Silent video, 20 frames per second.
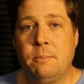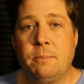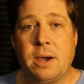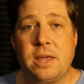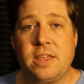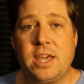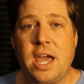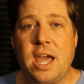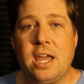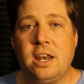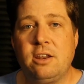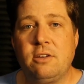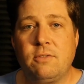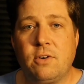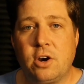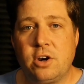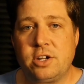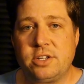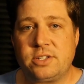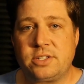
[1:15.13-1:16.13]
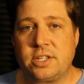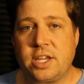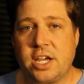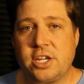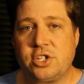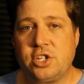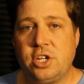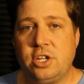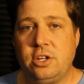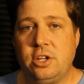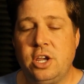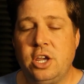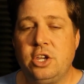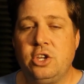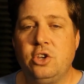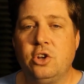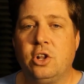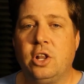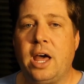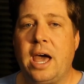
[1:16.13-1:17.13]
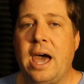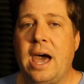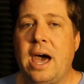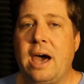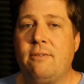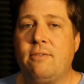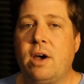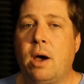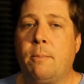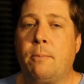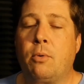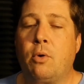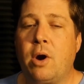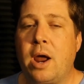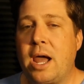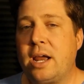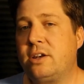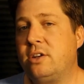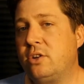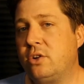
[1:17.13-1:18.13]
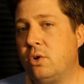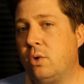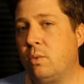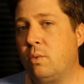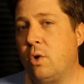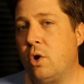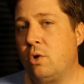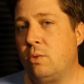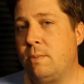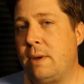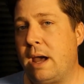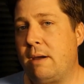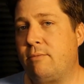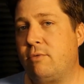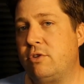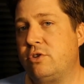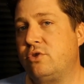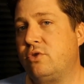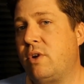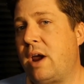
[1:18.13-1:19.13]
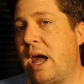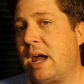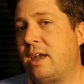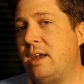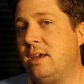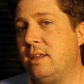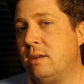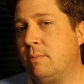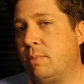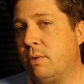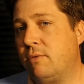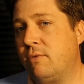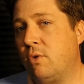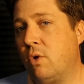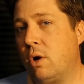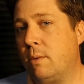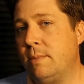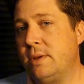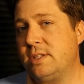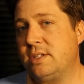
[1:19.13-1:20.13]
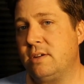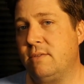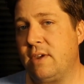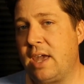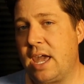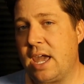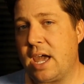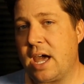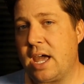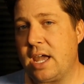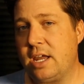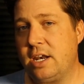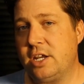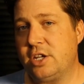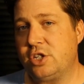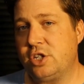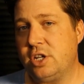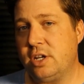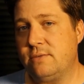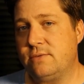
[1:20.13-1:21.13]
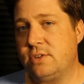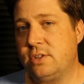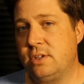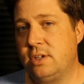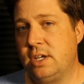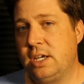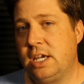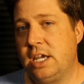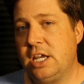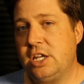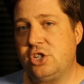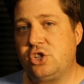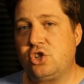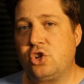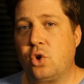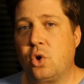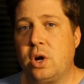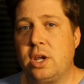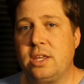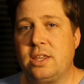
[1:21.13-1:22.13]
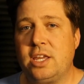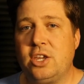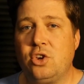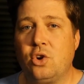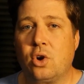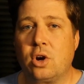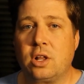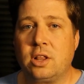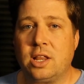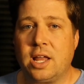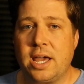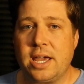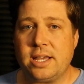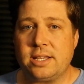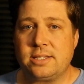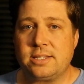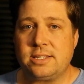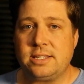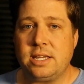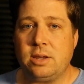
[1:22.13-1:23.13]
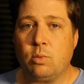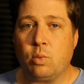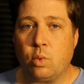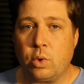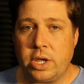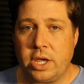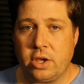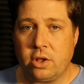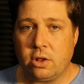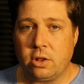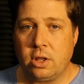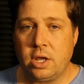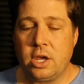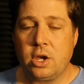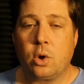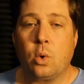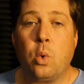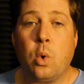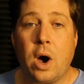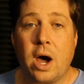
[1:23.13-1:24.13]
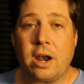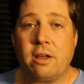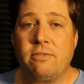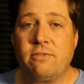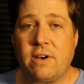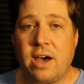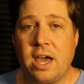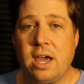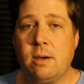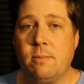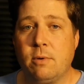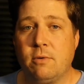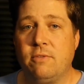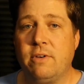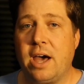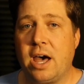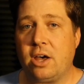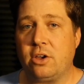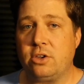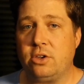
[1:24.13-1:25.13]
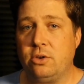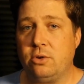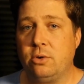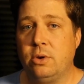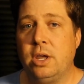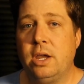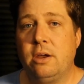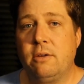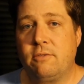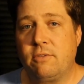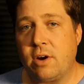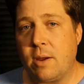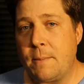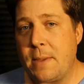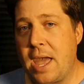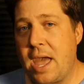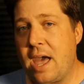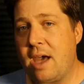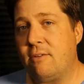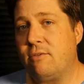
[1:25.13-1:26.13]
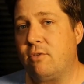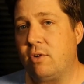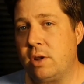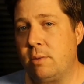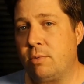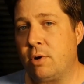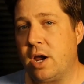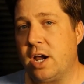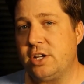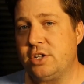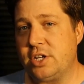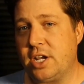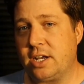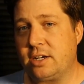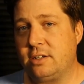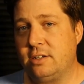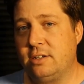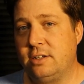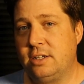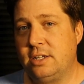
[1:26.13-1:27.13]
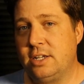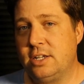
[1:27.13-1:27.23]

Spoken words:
By the end of our discussion, you'll have a practical roadmap for tracking the performance of AI initiatives, ensuring that your clients see real, quantifiable value from every project.